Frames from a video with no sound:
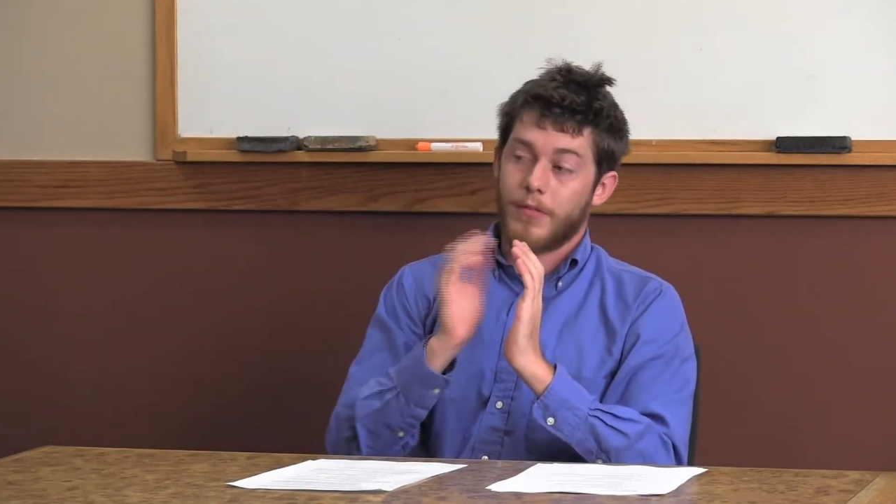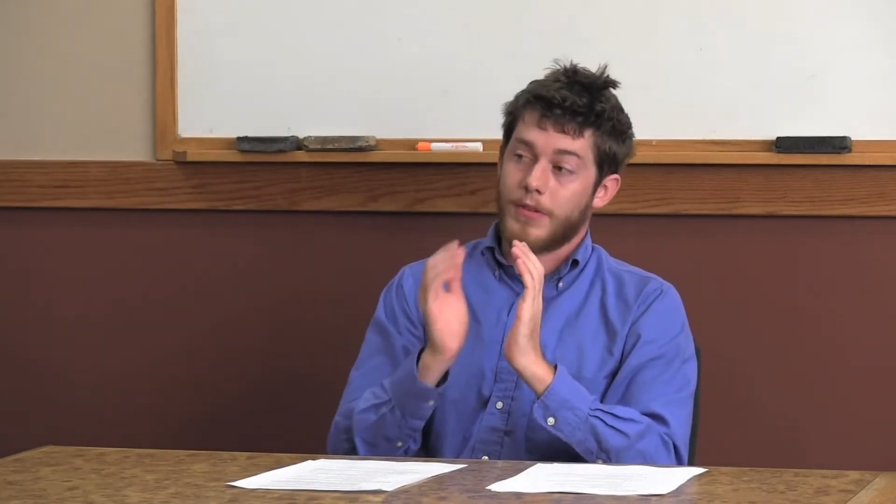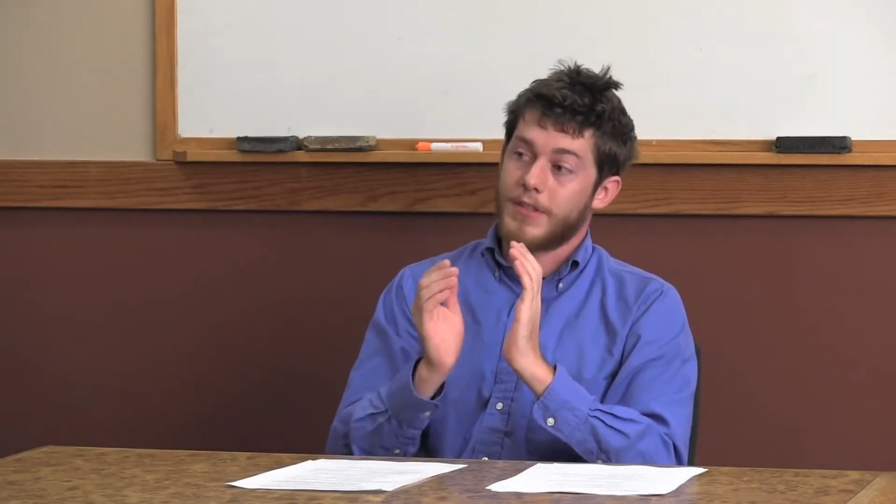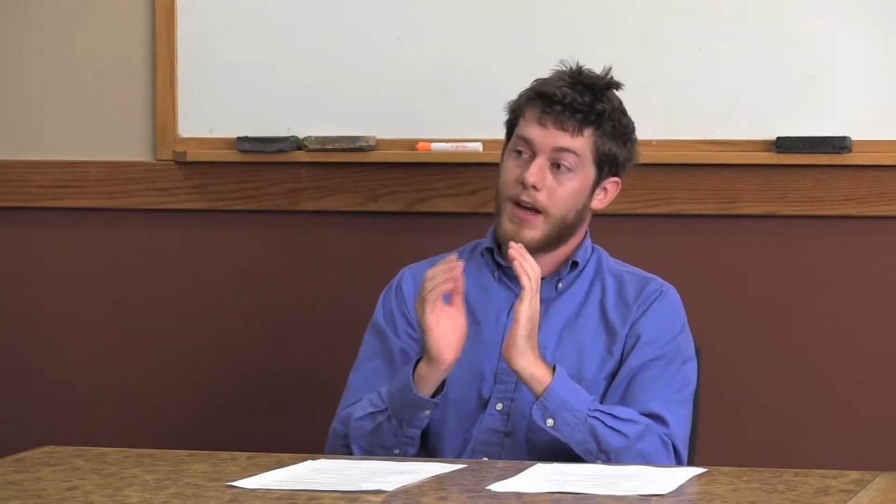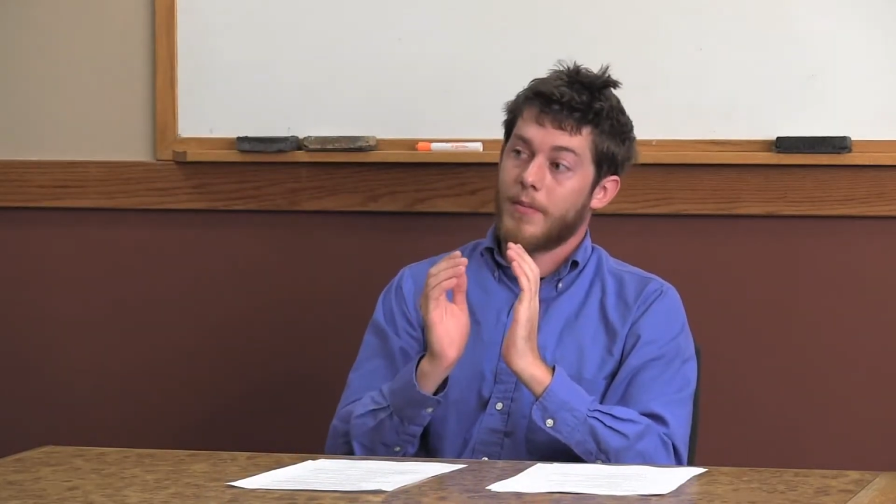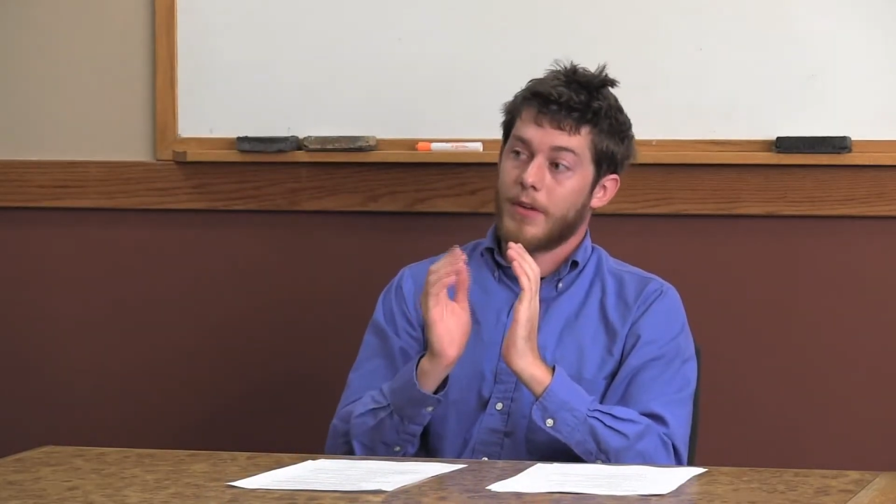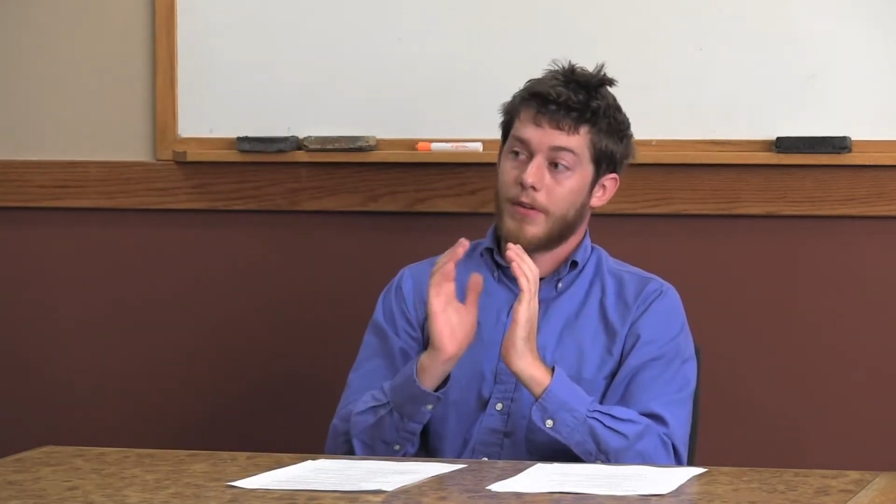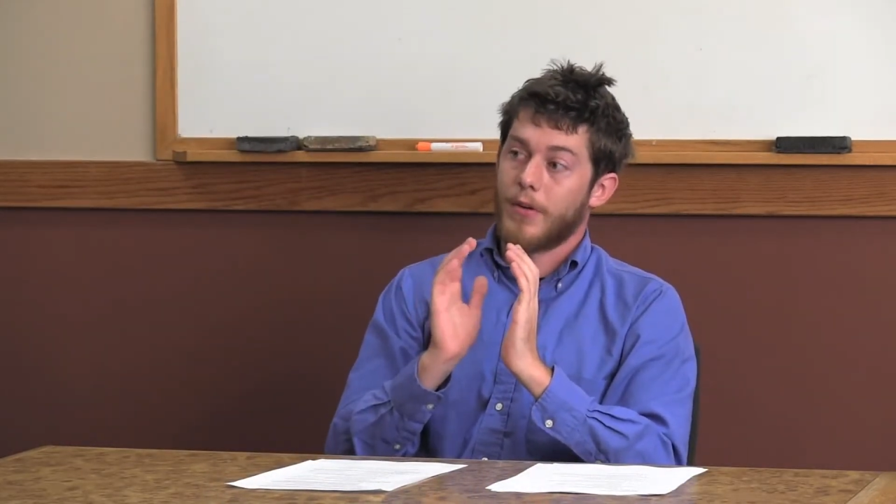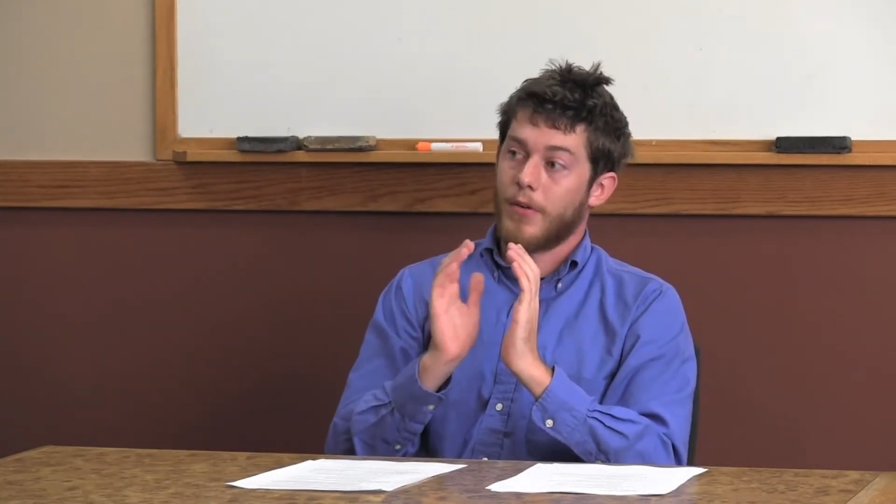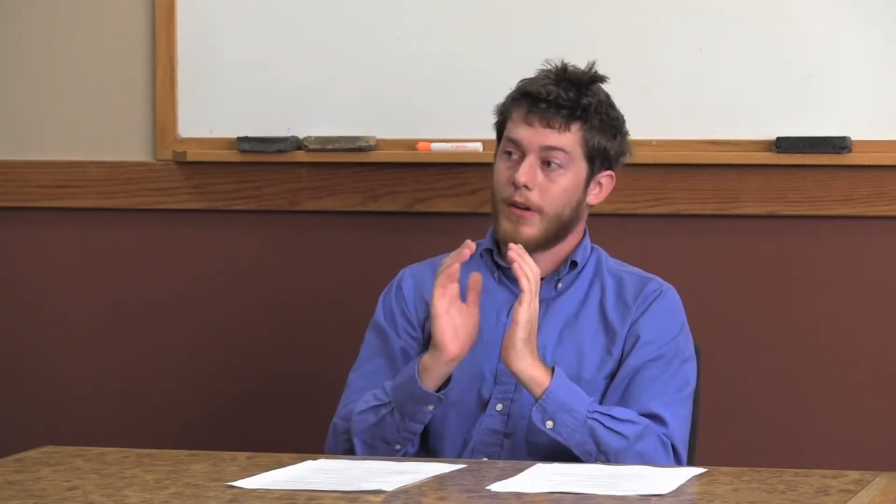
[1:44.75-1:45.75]
stopping
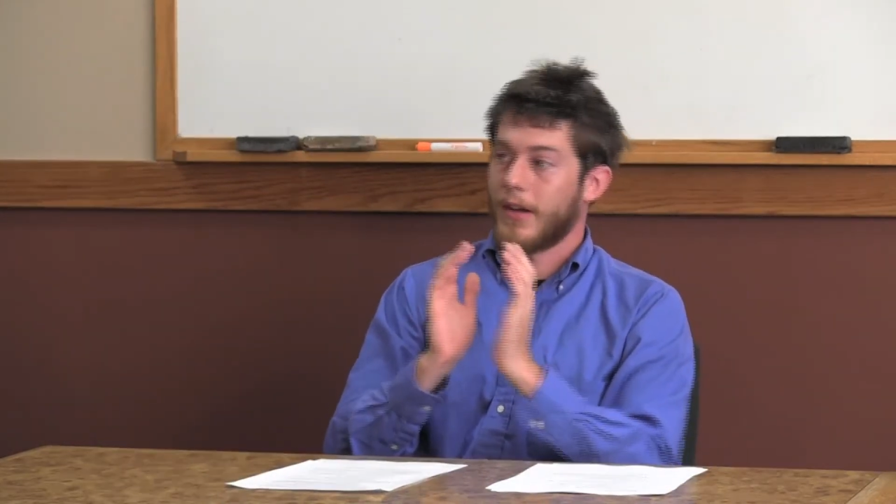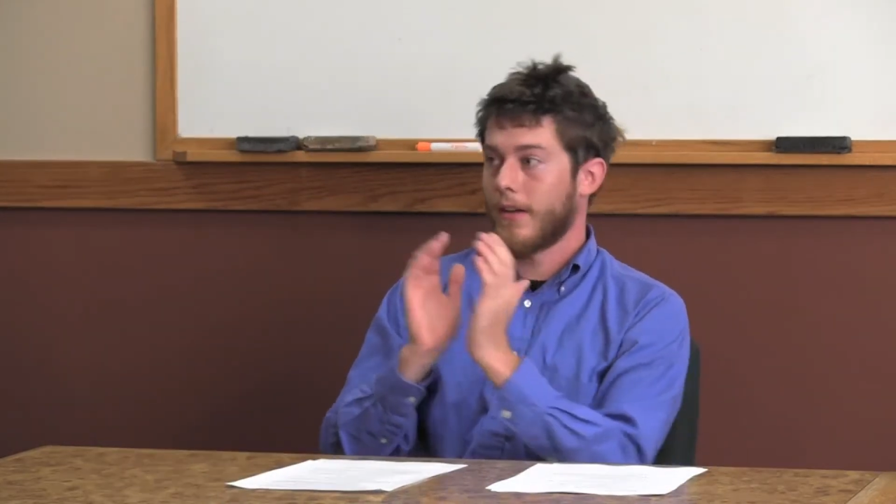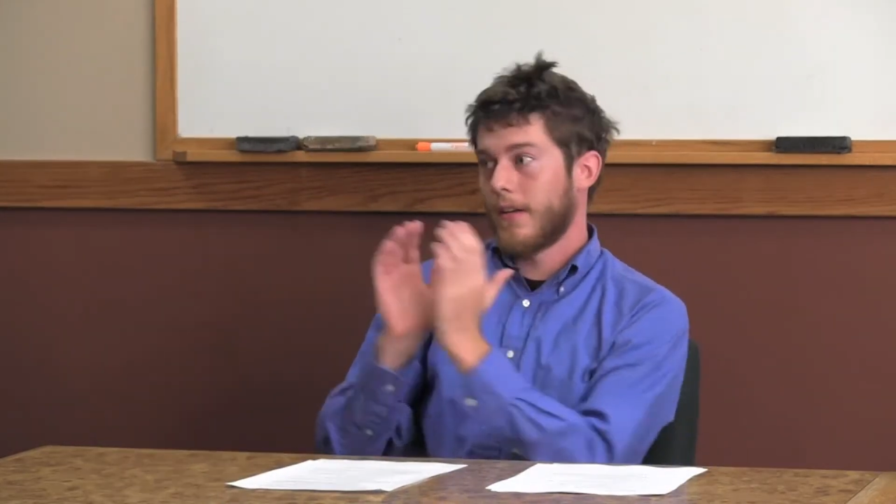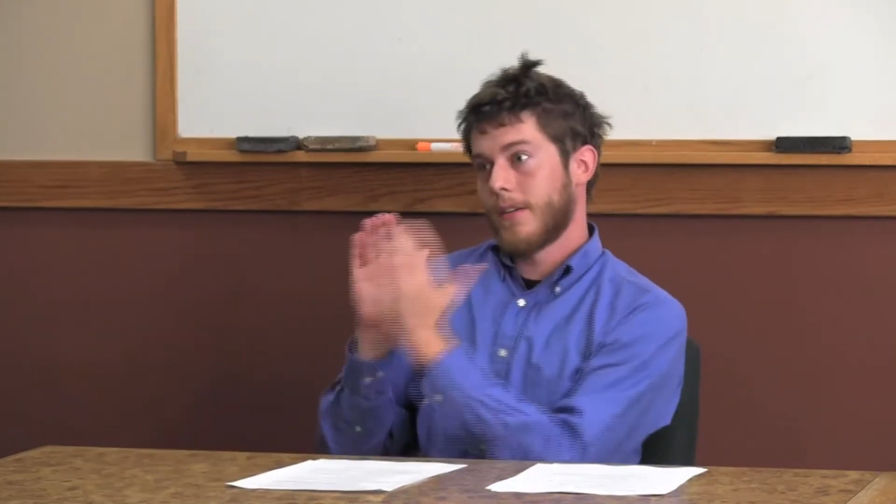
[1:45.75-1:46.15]
recording,